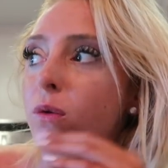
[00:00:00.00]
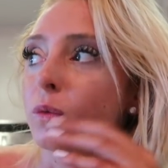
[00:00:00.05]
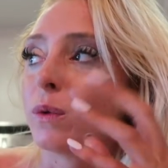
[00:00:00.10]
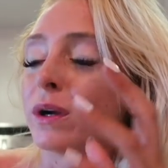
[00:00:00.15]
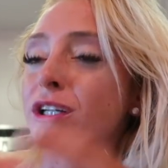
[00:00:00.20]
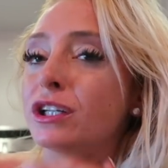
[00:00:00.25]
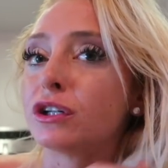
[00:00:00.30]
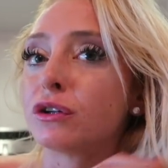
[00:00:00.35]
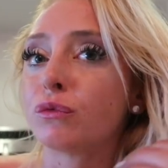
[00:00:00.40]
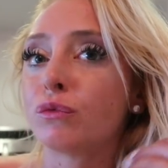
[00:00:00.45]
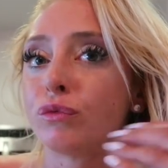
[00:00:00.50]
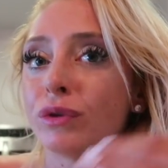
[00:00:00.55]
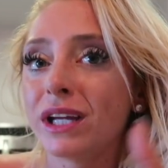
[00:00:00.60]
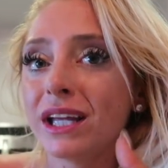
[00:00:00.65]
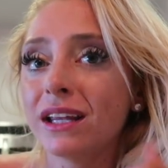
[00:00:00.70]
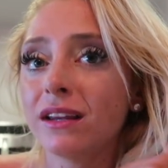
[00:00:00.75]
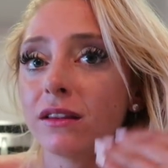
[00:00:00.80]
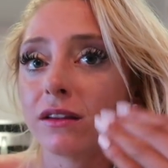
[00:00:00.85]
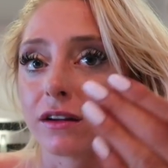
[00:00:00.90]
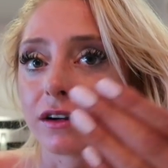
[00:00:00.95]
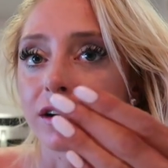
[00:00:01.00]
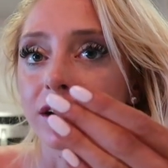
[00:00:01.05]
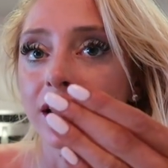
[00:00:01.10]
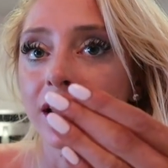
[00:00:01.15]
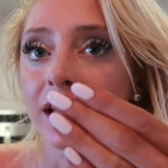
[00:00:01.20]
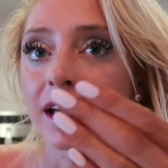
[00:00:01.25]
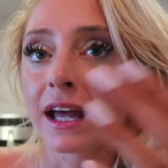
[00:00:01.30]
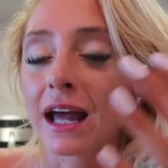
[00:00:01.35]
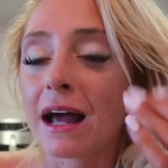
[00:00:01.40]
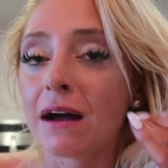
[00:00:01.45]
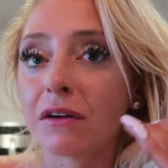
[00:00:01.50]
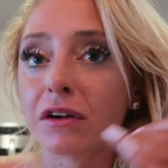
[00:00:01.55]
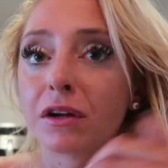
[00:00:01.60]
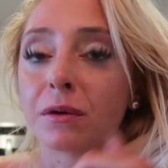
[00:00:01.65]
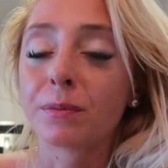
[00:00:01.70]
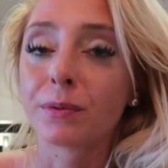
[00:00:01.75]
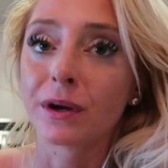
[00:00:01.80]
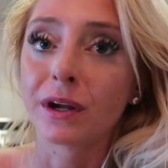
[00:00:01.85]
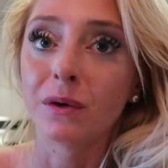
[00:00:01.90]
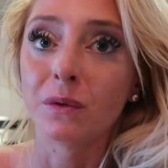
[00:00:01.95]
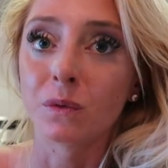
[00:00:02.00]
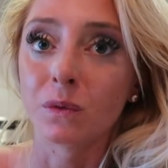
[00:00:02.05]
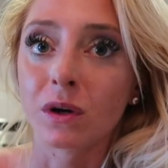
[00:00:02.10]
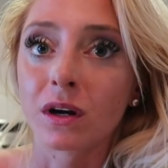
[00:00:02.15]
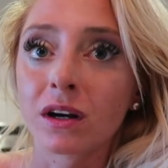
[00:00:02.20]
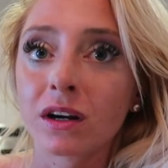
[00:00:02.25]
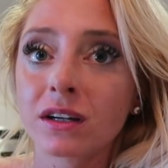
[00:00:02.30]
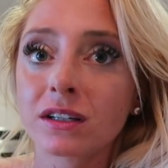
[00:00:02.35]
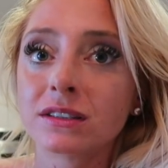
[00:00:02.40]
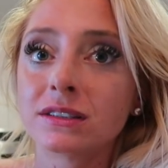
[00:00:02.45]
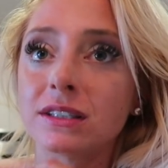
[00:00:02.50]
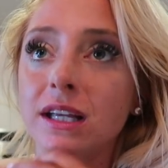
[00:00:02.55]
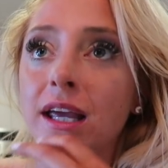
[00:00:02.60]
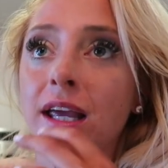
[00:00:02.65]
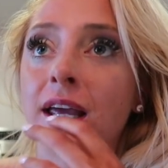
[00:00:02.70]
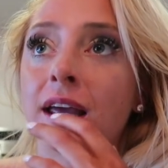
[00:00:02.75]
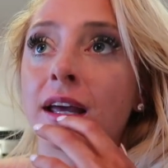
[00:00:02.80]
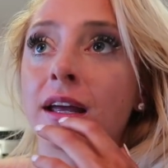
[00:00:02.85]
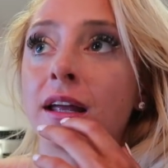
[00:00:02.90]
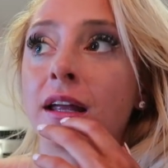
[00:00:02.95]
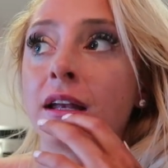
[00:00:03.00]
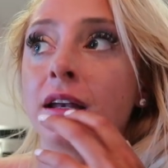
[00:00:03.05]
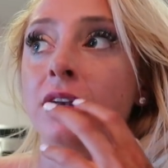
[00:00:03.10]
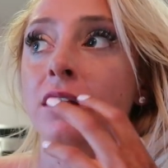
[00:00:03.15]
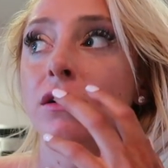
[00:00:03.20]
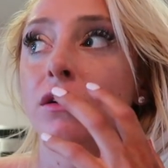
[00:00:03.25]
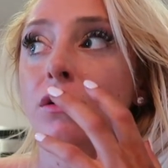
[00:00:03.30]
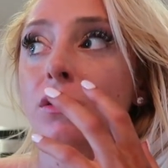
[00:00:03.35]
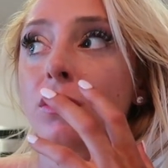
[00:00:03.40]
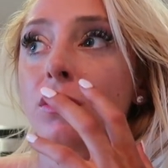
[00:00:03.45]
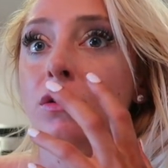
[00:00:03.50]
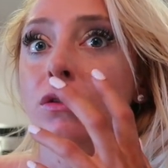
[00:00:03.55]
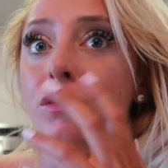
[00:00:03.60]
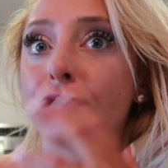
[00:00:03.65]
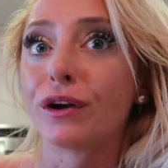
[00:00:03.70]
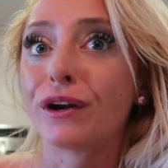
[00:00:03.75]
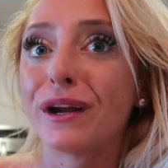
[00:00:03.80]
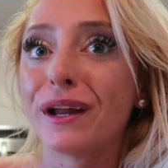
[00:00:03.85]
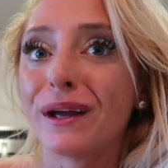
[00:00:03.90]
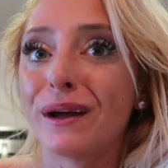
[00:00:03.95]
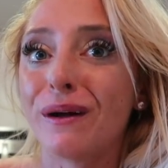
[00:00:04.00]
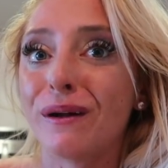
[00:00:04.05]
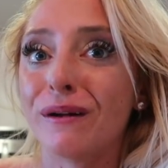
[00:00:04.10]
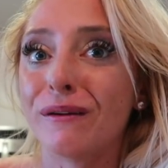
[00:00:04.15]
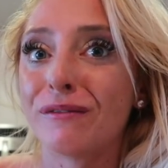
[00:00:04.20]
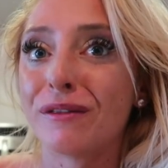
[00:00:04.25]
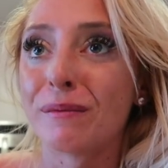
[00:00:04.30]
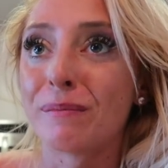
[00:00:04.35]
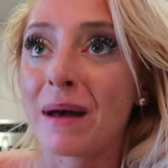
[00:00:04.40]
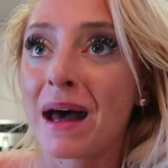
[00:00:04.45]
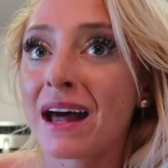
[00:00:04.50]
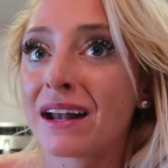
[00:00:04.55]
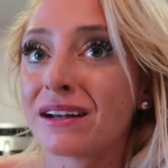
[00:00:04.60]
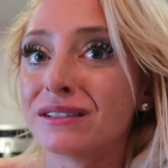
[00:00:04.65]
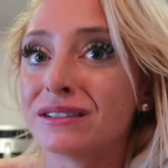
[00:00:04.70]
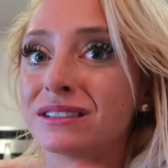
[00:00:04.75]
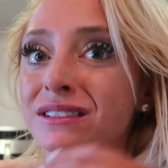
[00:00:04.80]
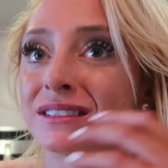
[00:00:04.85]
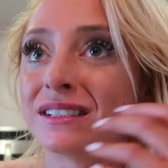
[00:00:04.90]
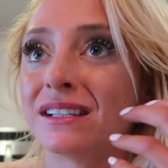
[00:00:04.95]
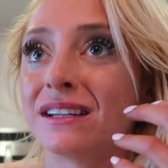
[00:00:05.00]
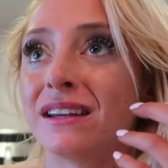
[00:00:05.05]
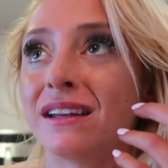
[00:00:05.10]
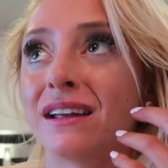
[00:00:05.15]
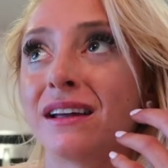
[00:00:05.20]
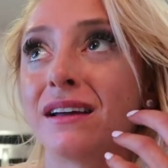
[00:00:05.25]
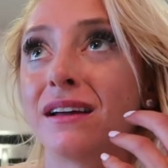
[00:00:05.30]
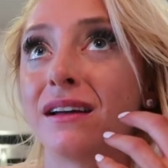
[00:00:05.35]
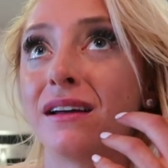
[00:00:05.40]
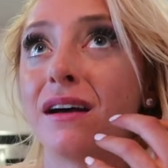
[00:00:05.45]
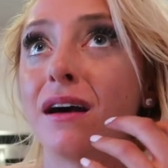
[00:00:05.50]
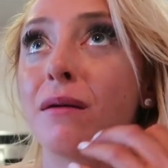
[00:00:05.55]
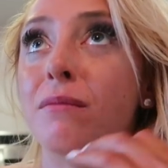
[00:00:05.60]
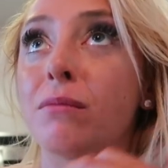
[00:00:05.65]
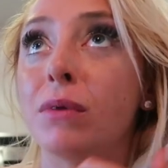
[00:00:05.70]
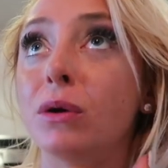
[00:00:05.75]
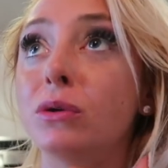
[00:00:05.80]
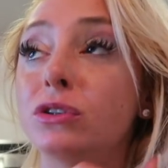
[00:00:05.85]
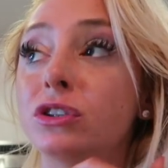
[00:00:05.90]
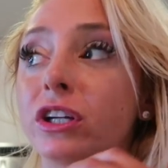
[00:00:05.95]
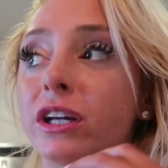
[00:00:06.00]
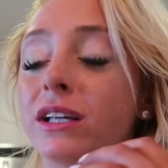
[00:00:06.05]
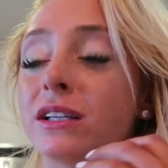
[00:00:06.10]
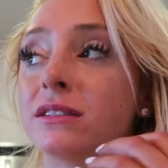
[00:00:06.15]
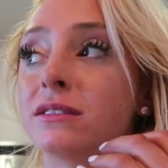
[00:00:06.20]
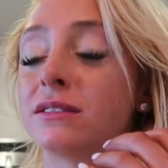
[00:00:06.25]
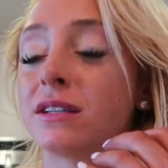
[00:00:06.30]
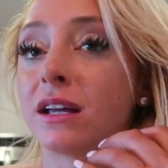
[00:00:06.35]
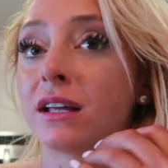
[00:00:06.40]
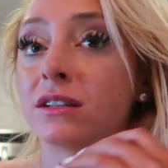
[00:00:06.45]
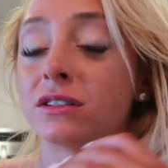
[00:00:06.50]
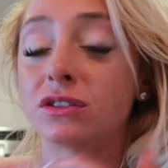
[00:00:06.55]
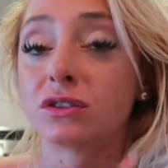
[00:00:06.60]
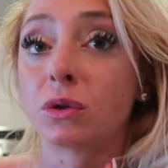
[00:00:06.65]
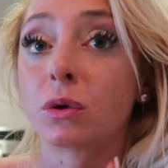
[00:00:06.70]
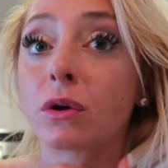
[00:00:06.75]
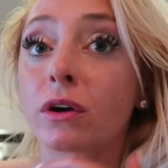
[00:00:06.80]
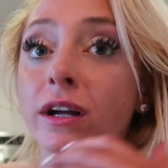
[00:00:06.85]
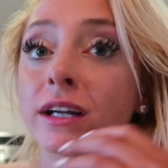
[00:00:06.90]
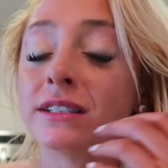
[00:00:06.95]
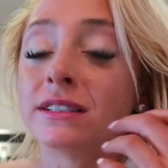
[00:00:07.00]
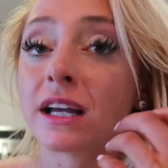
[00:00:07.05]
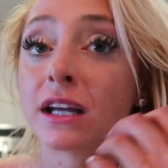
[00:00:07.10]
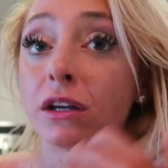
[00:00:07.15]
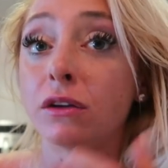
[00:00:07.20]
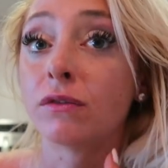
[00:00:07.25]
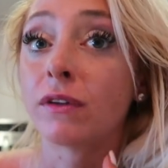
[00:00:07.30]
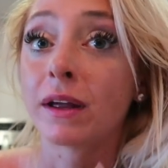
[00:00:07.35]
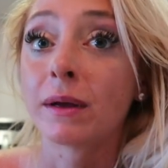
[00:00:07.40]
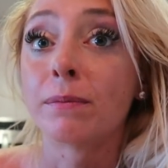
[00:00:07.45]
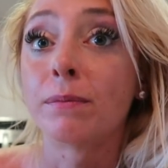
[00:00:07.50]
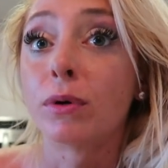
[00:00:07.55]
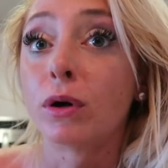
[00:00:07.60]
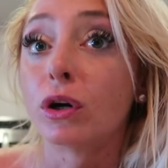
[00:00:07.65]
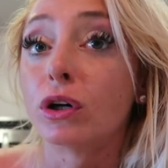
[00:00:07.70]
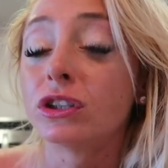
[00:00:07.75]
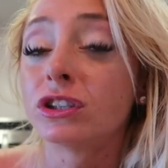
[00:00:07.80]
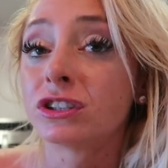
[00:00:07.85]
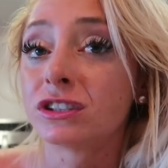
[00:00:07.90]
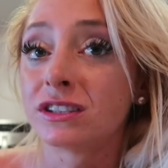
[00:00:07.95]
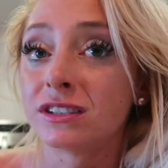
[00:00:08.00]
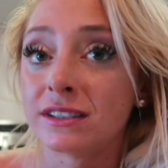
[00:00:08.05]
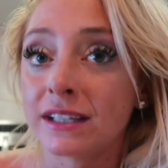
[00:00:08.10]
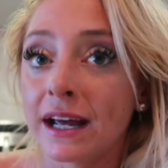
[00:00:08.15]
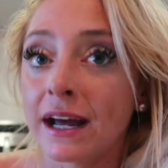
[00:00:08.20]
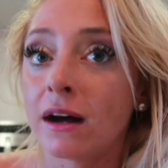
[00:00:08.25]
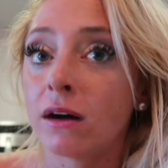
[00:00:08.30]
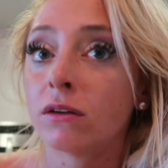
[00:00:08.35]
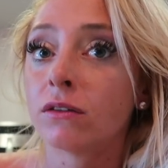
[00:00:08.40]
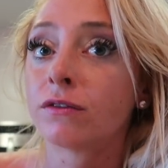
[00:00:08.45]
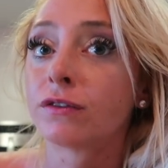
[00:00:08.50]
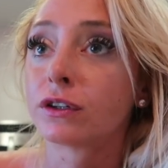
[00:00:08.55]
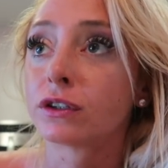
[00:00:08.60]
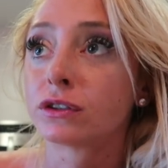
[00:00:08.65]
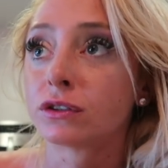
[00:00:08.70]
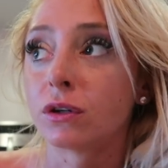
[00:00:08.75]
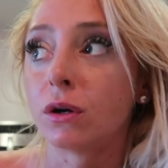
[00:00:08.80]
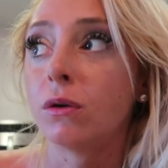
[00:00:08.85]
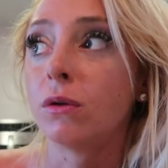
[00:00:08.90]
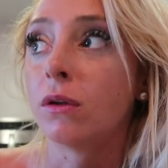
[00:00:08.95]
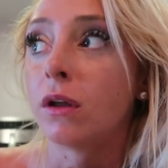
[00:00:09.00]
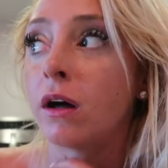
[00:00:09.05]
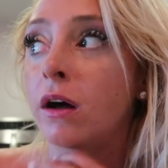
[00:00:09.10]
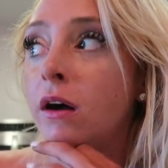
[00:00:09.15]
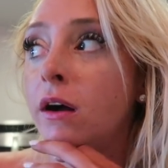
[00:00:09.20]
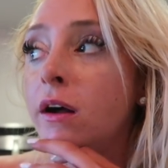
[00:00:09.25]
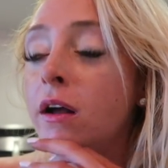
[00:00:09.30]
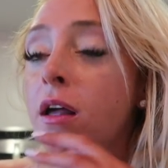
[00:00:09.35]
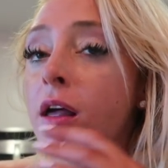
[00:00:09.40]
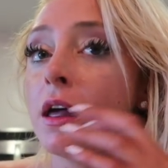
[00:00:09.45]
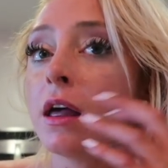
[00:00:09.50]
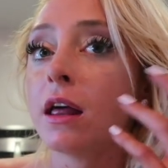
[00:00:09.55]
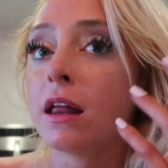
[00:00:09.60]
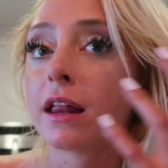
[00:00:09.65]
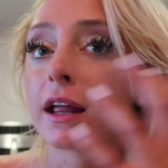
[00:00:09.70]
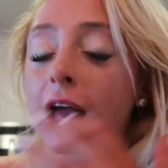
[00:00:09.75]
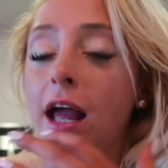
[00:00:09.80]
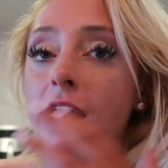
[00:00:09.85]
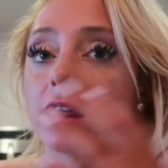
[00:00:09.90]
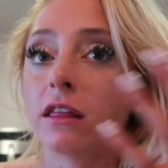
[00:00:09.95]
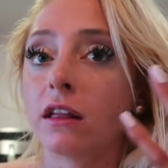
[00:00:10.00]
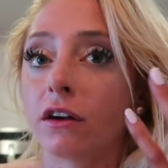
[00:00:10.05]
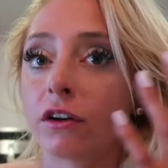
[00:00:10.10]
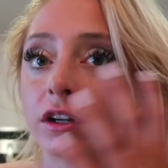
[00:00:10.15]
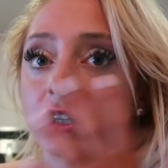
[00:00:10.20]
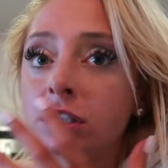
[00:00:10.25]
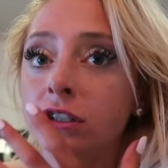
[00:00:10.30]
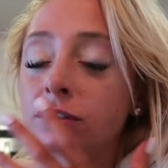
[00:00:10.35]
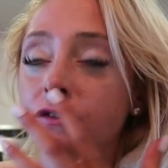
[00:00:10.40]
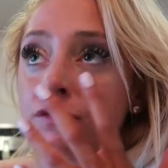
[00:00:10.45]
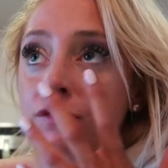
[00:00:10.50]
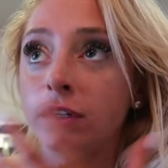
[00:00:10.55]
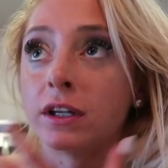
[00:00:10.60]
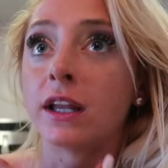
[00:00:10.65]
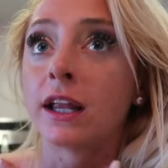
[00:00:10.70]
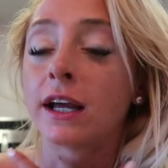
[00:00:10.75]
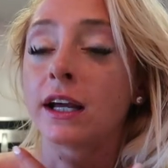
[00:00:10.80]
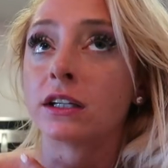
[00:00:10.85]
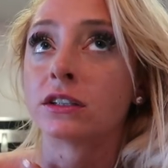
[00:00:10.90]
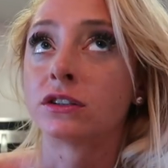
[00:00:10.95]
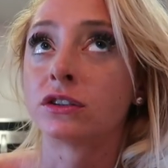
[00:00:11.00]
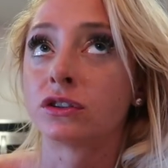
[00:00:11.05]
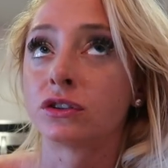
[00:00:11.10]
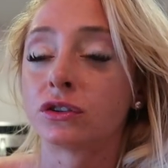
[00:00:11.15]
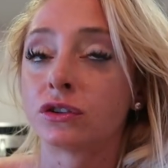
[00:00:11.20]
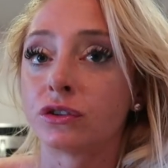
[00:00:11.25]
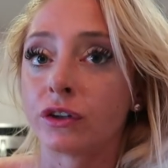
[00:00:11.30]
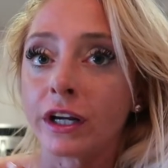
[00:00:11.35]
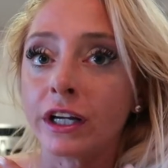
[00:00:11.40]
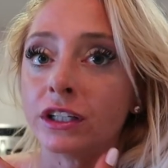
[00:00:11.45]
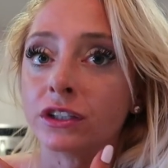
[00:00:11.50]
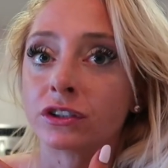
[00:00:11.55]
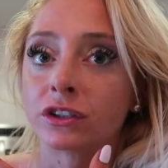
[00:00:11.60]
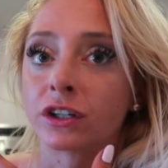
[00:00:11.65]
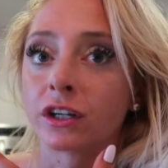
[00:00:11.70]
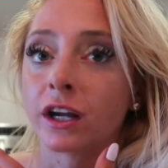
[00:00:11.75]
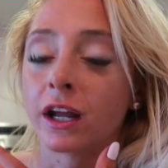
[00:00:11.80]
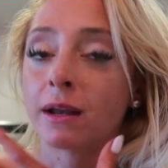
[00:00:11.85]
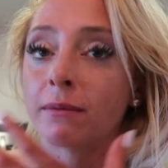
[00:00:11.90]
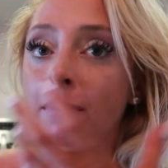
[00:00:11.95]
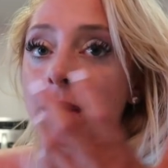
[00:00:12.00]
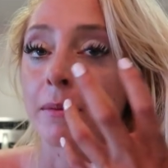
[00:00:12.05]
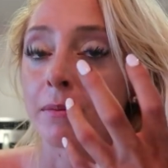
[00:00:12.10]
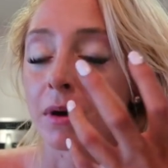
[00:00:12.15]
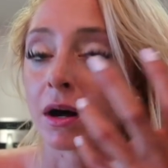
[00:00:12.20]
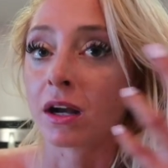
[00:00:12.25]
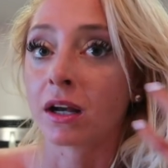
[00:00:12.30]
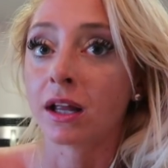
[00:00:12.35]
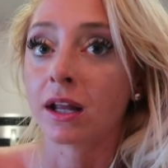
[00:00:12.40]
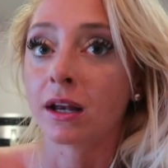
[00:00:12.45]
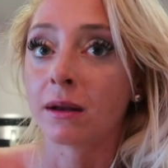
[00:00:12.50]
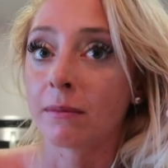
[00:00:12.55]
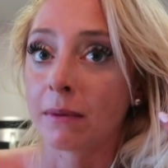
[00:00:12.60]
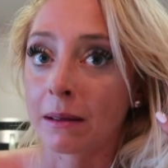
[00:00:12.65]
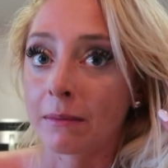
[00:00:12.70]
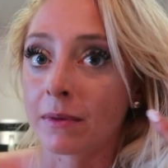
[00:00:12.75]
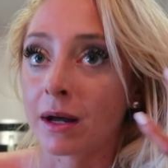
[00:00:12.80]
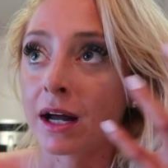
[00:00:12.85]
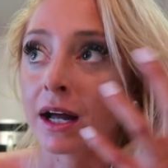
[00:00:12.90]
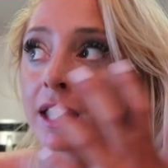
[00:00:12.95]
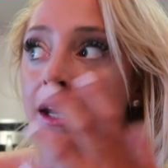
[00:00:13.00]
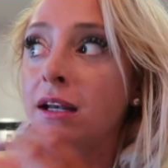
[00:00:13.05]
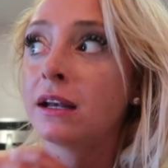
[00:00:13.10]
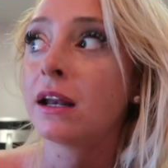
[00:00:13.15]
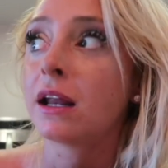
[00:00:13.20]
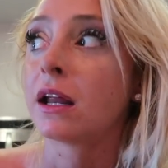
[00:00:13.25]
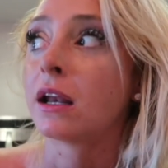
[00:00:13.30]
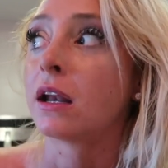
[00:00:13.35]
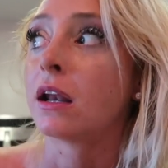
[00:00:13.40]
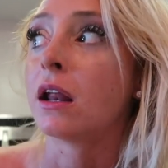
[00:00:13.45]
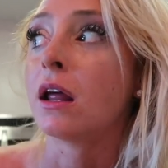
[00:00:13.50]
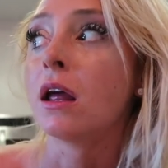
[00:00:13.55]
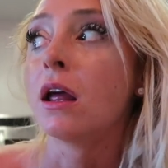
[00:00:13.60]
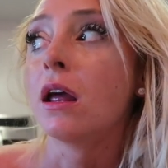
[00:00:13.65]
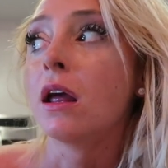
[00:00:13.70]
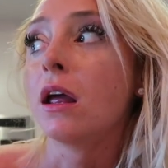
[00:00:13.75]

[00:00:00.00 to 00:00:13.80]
when you're relearning how your brain works and learning all of the battles and the emotions and stories that you've like pushed down for so long, like I literally just feel like a stranger in my body and in my mind. And